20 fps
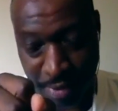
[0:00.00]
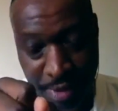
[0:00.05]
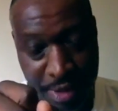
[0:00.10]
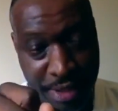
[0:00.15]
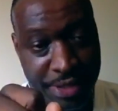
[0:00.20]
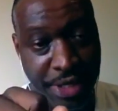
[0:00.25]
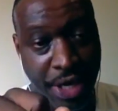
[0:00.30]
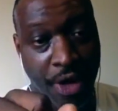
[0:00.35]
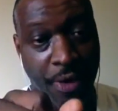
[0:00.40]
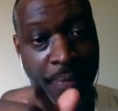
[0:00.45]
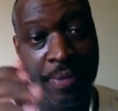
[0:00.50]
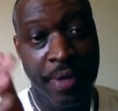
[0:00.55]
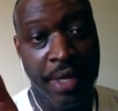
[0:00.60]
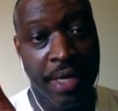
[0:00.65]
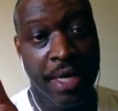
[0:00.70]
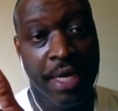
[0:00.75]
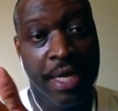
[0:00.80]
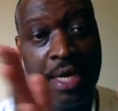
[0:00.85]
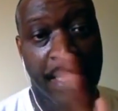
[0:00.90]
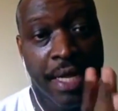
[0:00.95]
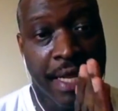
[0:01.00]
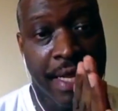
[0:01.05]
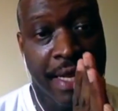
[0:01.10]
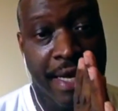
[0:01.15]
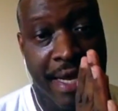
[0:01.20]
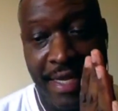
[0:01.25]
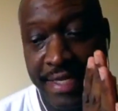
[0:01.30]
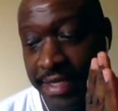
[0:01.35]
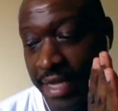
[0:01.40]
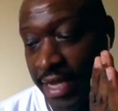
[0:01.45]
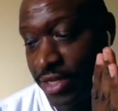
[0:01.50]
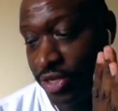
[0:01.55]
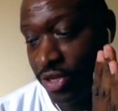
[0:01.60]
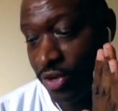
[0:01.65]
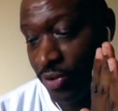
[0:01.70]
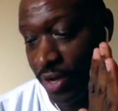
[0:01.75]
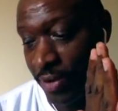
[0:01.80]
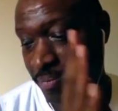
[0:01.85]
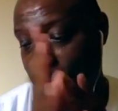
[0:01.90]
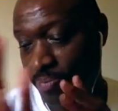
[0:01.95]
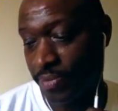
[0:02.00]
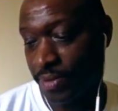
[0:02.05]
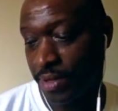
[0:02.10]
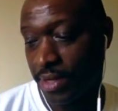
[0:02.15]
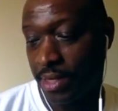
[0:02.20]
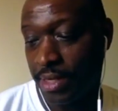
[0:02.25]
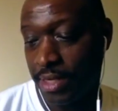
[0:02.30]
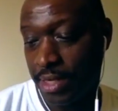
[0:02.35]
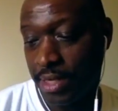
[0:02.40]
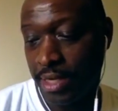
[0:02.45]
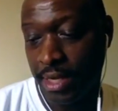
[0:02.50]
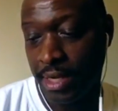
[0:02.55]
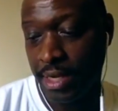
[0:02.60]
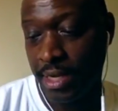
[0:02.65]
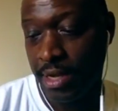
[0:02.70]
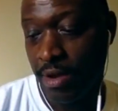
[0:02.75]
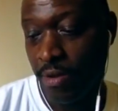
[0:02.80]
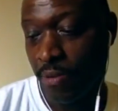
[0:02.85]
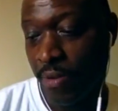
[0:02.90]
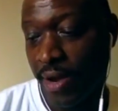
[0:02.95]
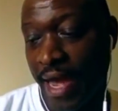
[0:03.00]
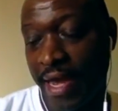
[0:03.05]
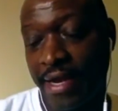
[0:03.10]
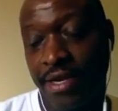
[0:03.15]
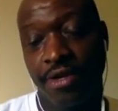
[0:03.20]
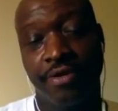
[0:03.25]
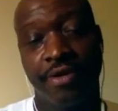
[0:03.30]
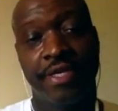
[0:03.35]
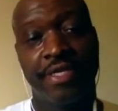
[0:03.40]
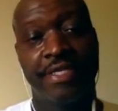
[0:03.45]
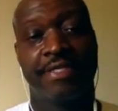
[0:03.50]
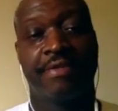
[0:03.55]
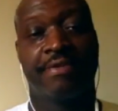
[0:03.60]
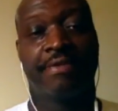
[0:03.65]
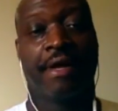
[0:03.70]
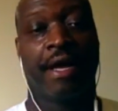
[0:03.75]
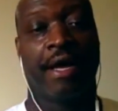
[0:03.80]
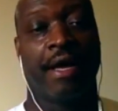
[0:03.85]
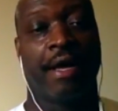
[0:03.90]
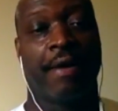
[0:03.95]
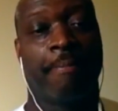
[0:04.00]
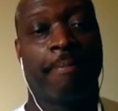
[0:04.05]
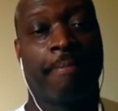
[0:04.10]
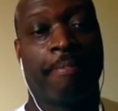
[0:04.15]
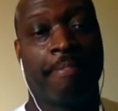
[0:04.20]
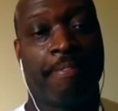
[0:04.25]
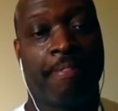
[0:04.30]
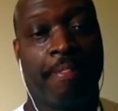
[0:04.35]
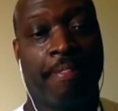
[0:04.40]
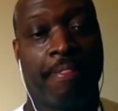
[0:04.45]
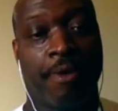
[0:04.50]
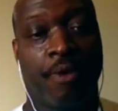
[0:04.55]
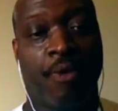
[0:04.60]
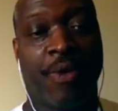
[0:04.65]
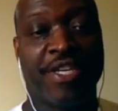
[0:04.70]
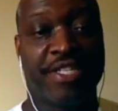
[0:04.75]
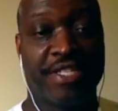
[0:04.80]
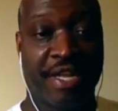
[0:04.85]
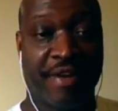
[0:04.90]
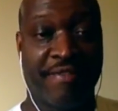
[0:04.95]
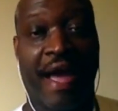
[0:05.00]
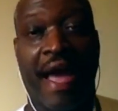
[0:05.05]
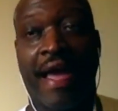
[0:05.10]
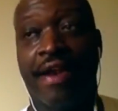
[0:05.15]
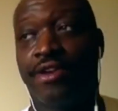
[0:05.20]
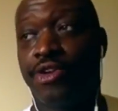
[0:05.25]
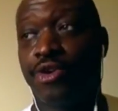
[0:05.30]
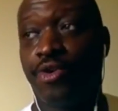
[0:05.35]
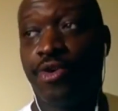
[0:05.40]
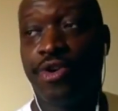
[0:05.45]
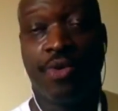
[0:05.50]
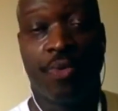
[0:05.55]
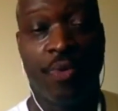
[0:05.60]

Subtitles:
So let's get to it. What I do is the questions I've gotten during the